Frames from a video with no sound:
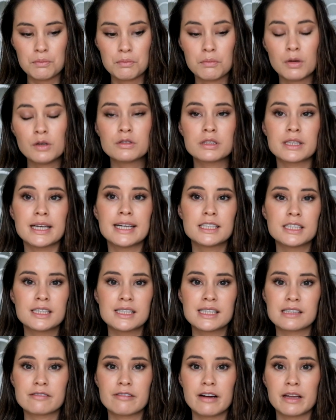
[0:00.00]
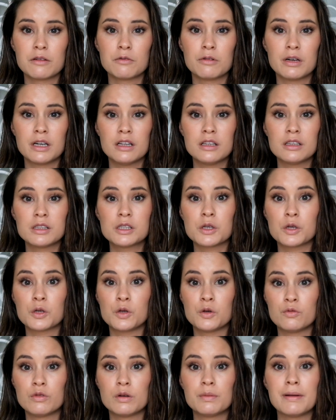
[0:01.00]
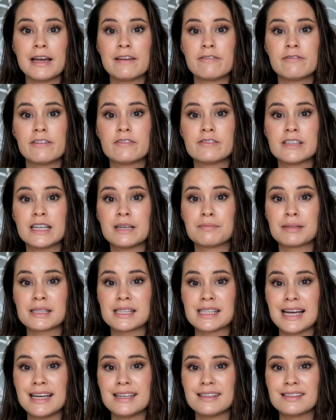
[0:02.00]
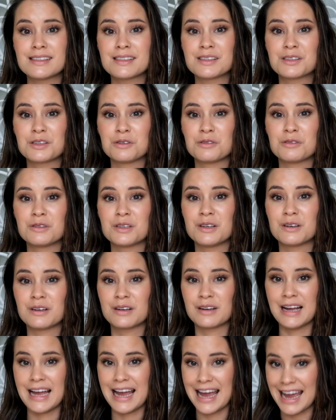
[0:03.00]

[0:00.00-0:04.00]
Most agencies around the world, you will pay 15% to your